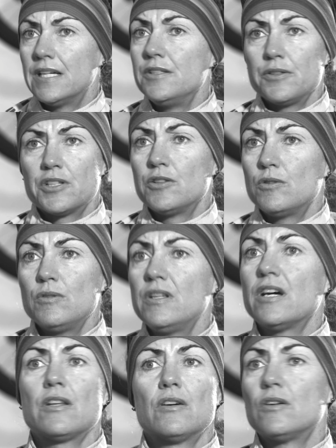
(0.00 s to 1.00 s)
And you can do
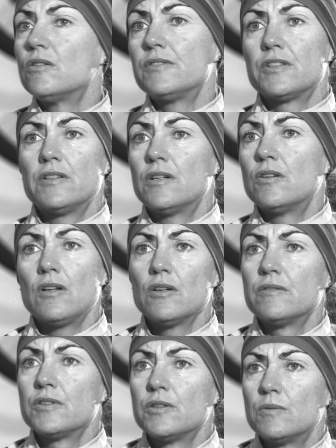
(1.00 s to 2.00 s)
that all
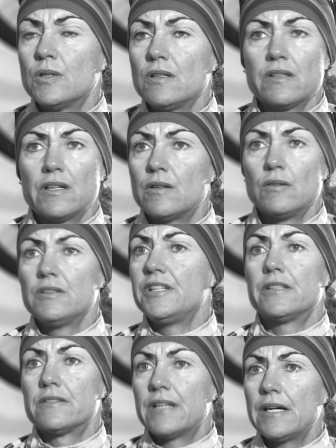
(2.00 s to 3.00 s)
over the world the whole
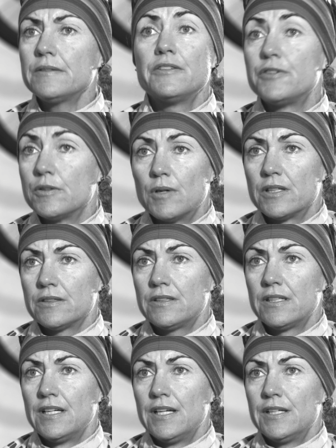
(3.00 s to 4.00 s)
year round if you
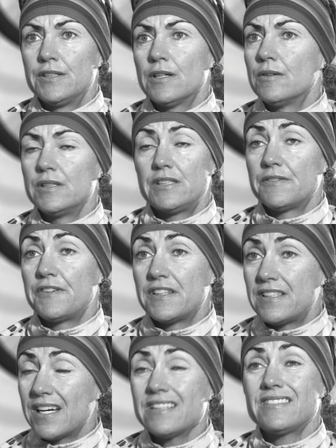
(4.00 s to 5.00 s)
want. So it's a
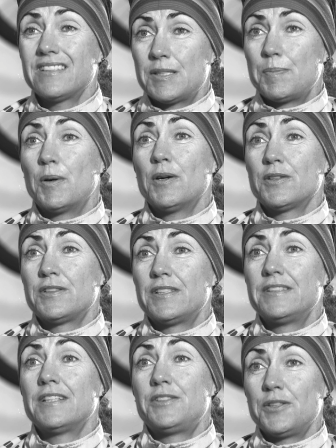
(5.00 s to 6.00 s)
fantastic
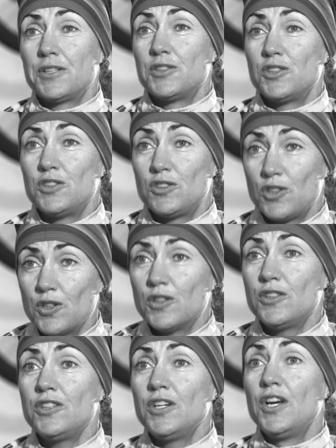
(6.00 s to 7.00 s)
sport that you can
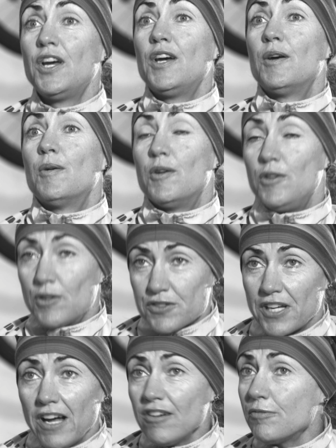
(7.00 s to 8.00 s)
enjoy
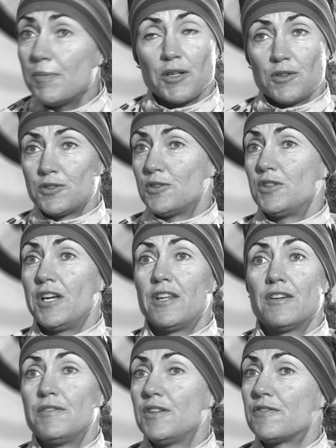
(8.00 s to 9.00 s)
yourself, but also
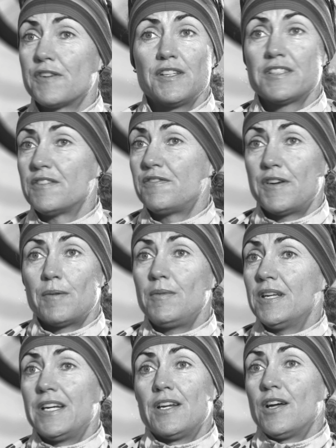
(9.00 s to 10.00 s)
together with friends and
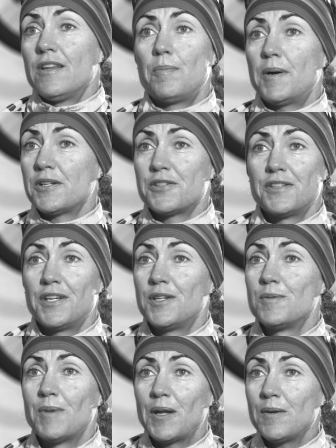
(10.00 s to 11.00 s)
family and other
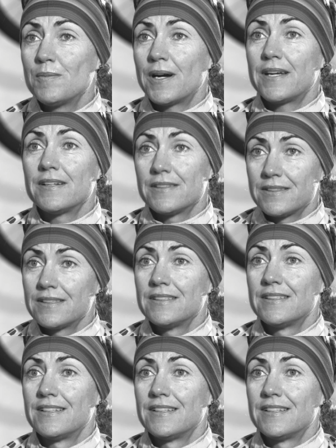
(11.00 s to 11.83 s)
passionate mountain bikers.